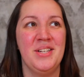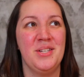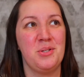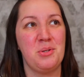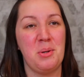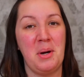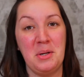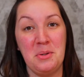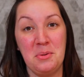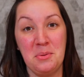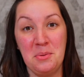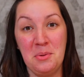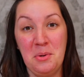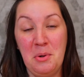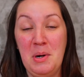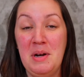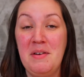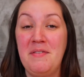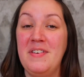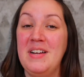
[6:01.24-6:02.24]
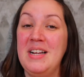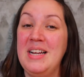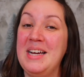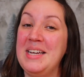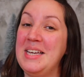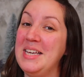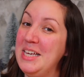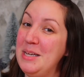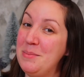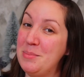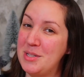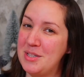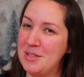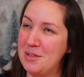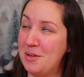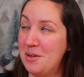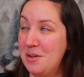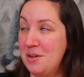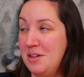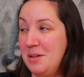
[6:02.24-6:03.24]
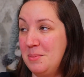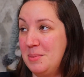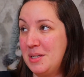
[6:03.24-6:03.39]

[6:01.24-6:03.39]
So I don't know if it like keeps the curl